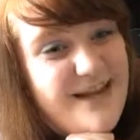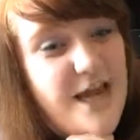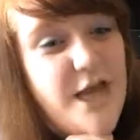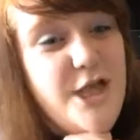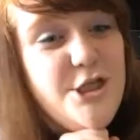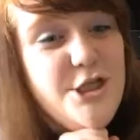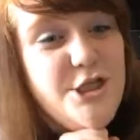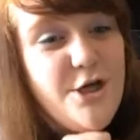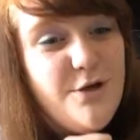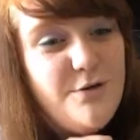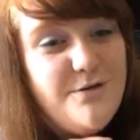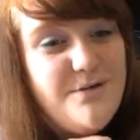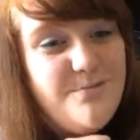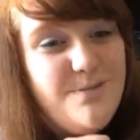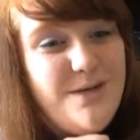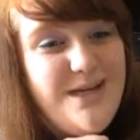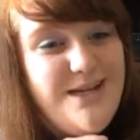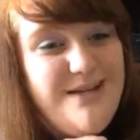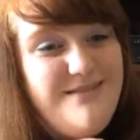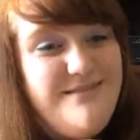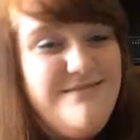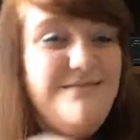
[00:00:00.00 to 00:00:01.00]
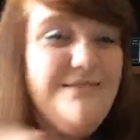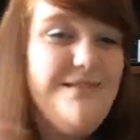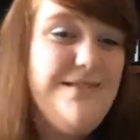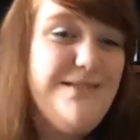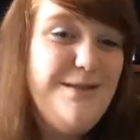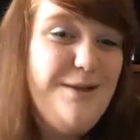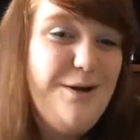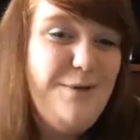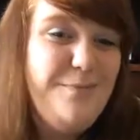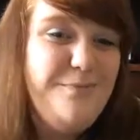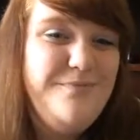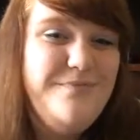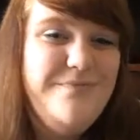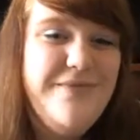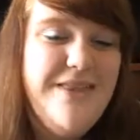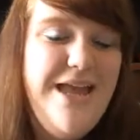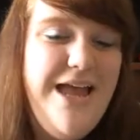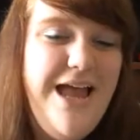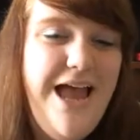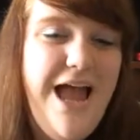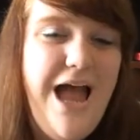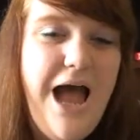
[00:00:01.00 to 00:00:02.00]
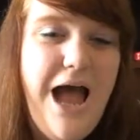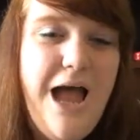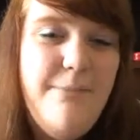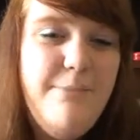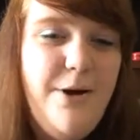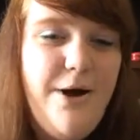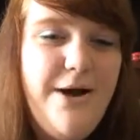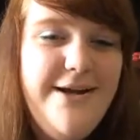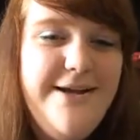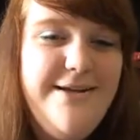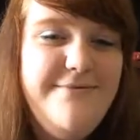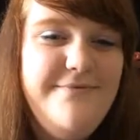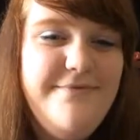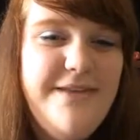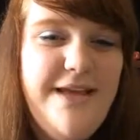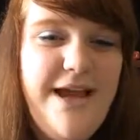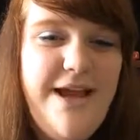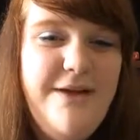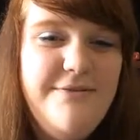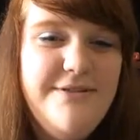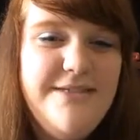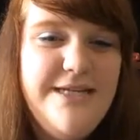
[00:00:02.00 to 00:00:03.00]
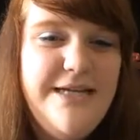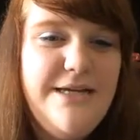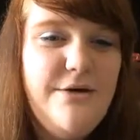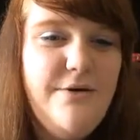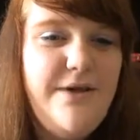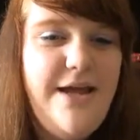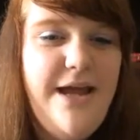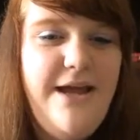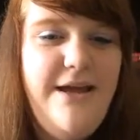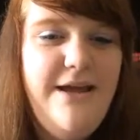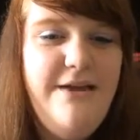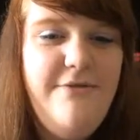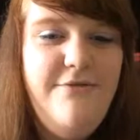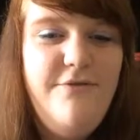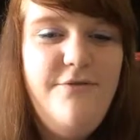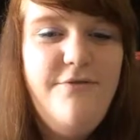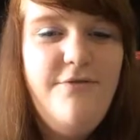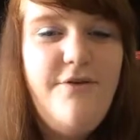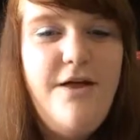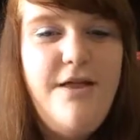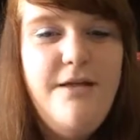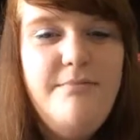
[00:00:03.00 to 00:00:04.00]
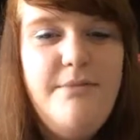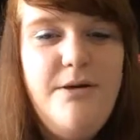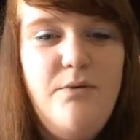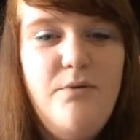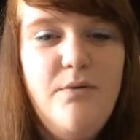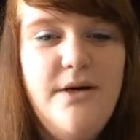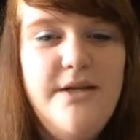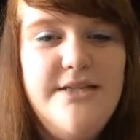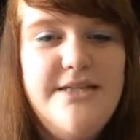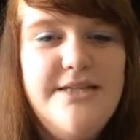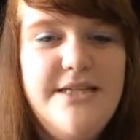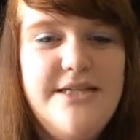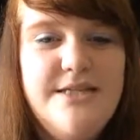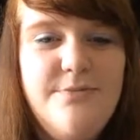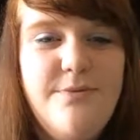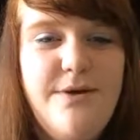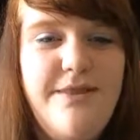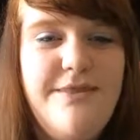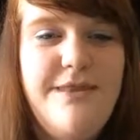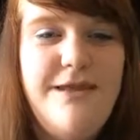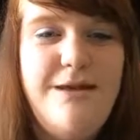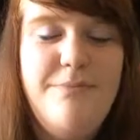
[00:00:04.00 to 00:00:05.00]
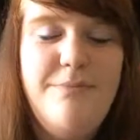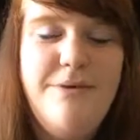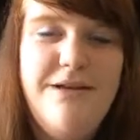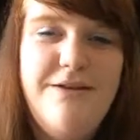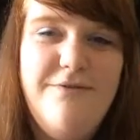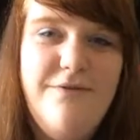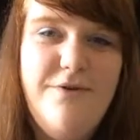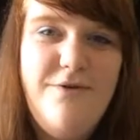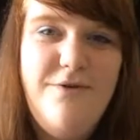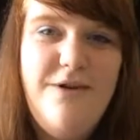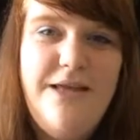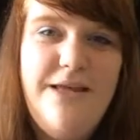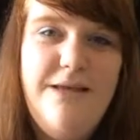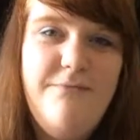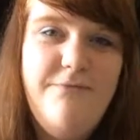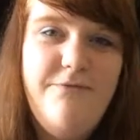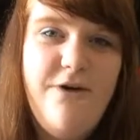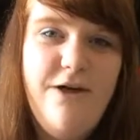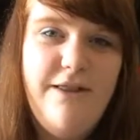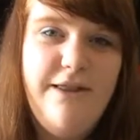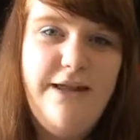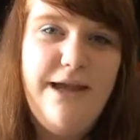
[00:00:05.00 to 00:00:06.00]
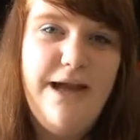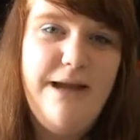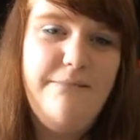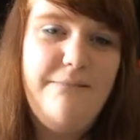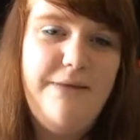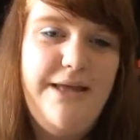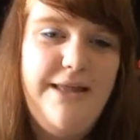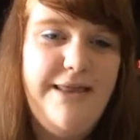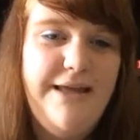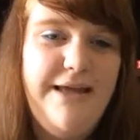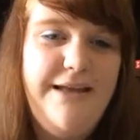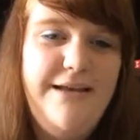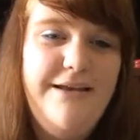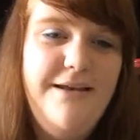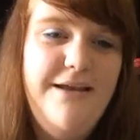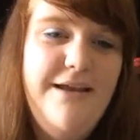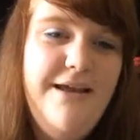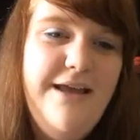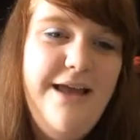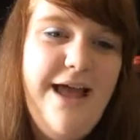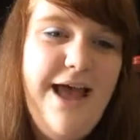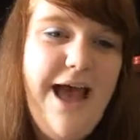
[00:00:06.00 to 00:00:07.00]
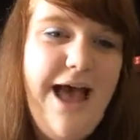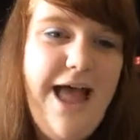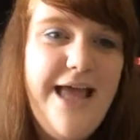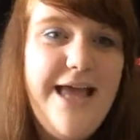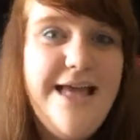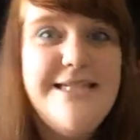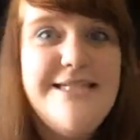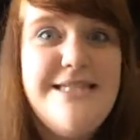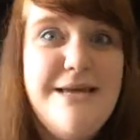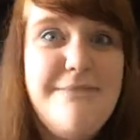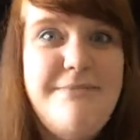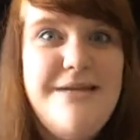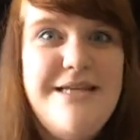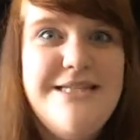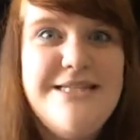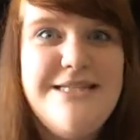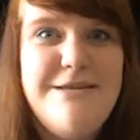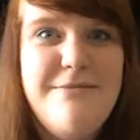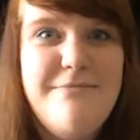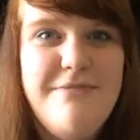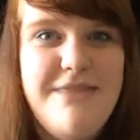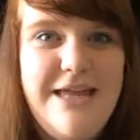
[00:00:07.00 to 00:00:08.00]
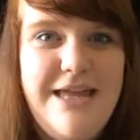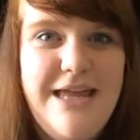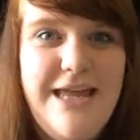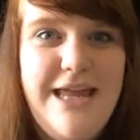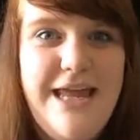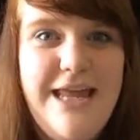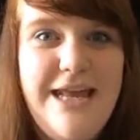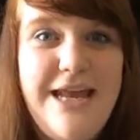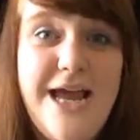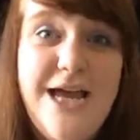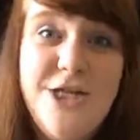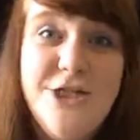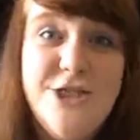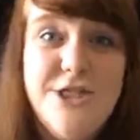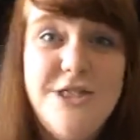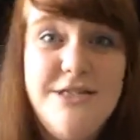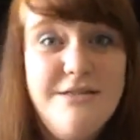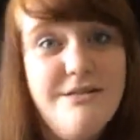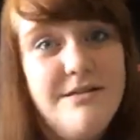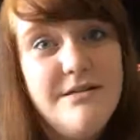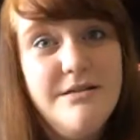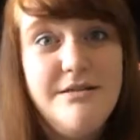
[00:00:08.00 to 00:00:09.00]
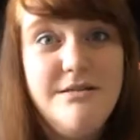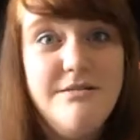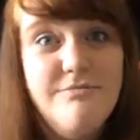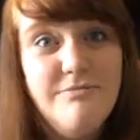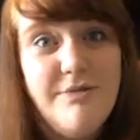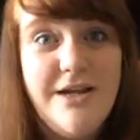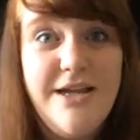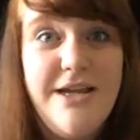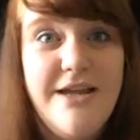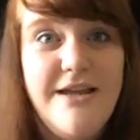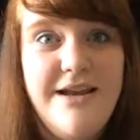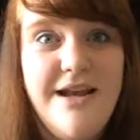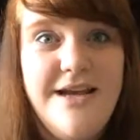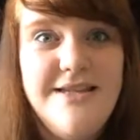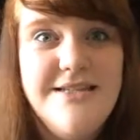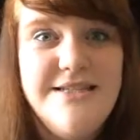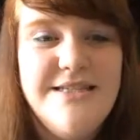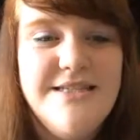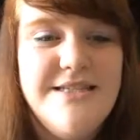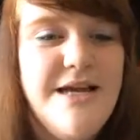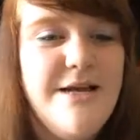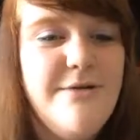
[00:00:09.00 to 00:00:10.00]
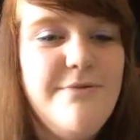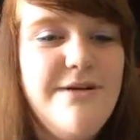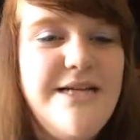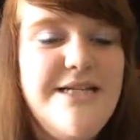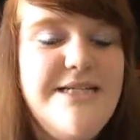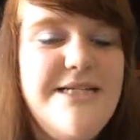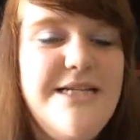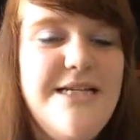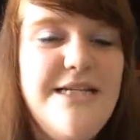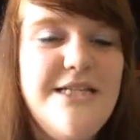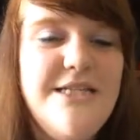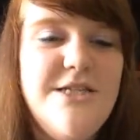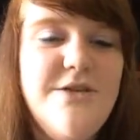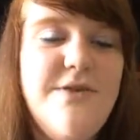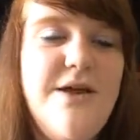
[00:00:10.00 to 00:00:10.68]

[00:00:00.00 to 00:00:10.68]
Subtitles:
It chose me, so I bought it. I was like, okay, if you fall on me once, that's one thing, but if you keep falling on me, then I guess that means something, and I should recognize the sign when I see it.